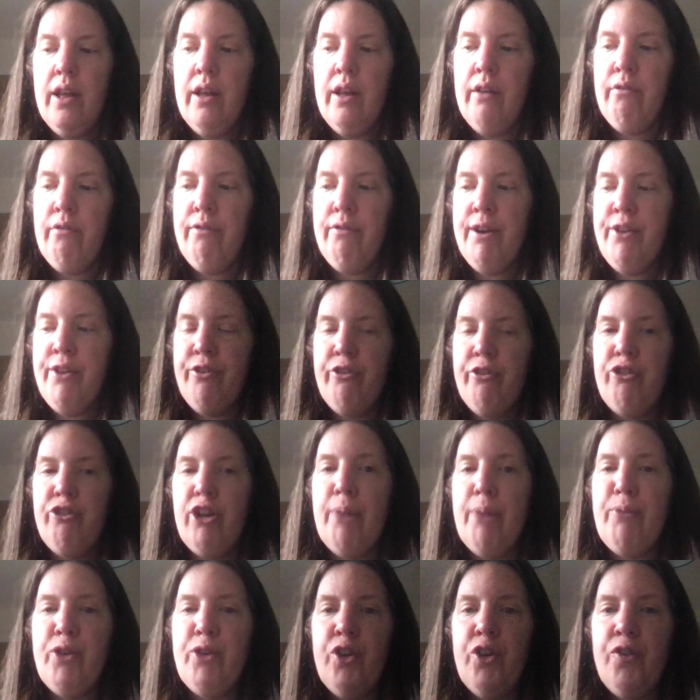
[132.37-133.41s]
Friends, our
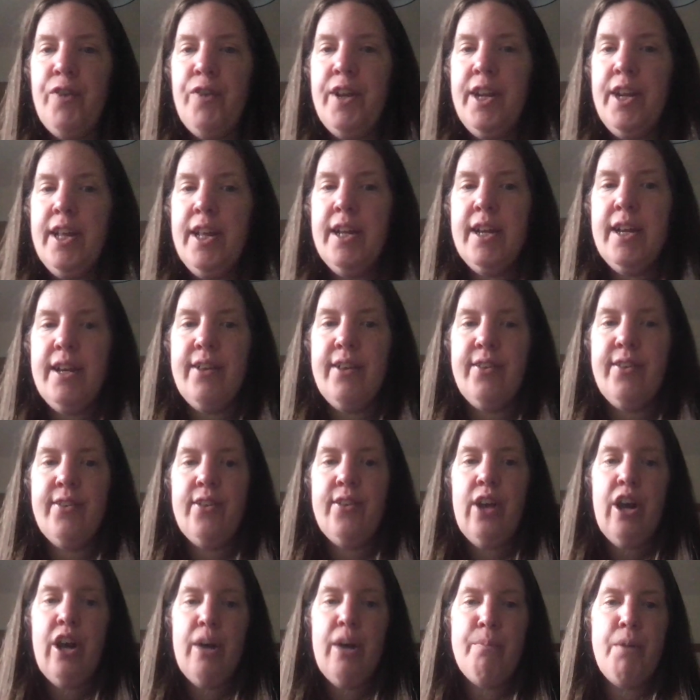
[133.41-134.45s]
scripture reading is
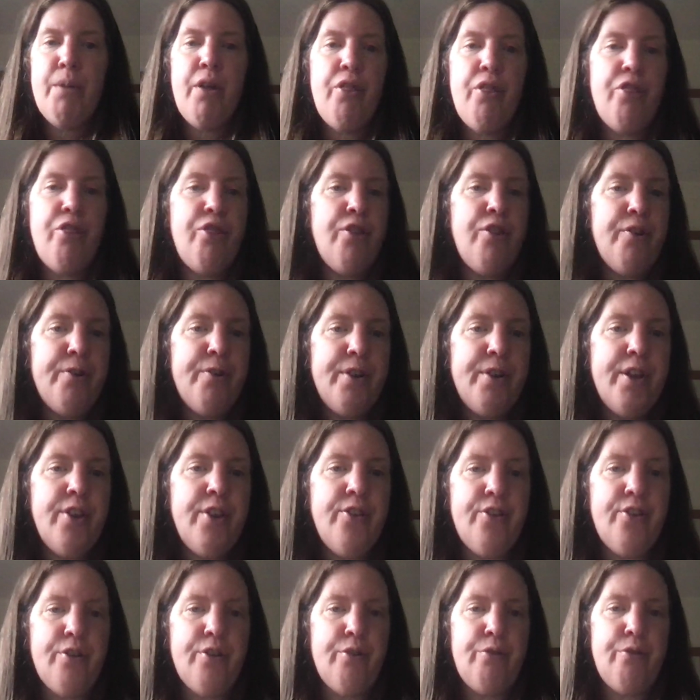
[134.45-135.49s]
Psalm
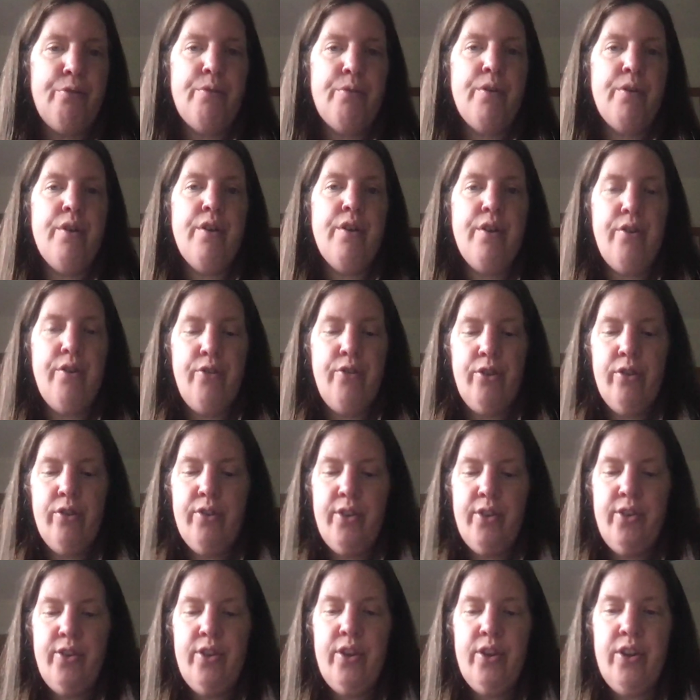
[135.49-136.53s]
32. So
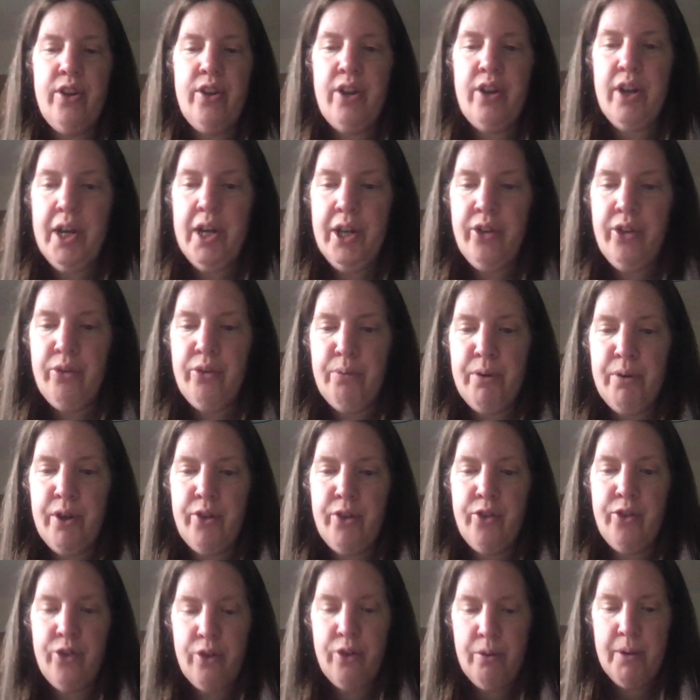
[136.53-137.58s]
listen to God's
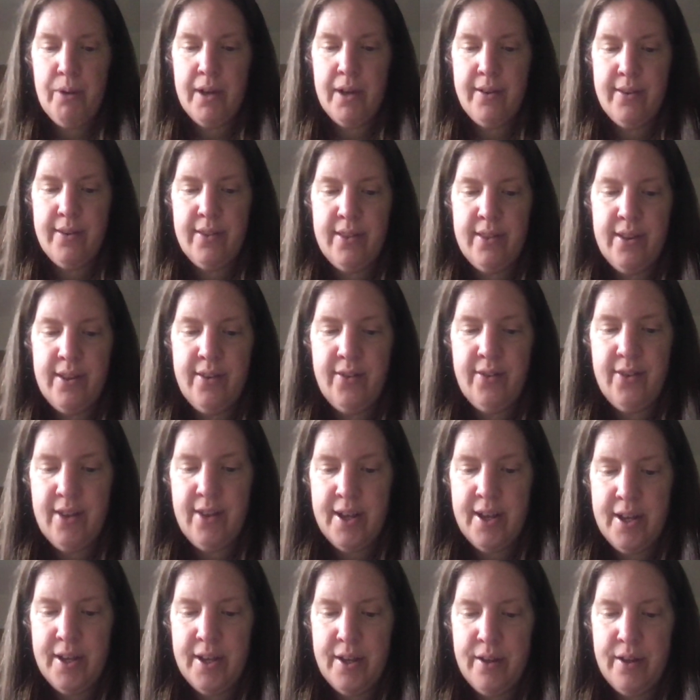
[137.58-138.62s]
words to us this
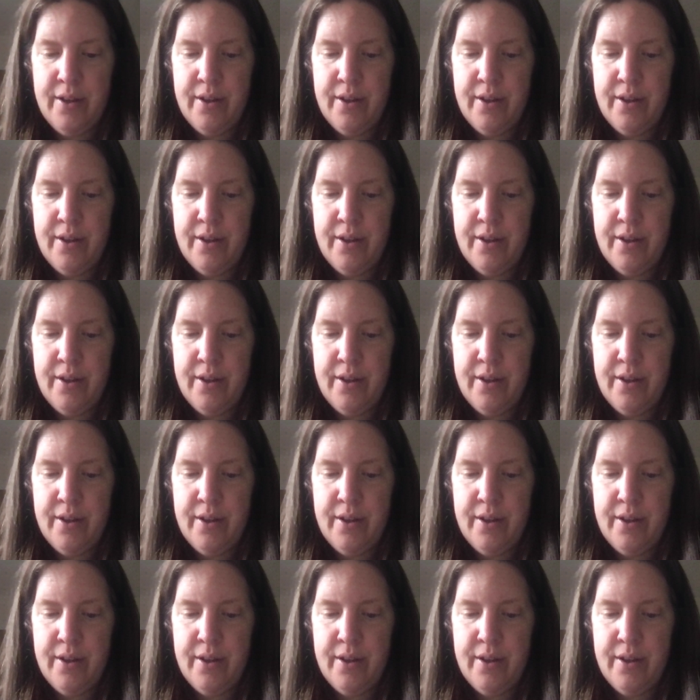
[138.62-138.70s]
day.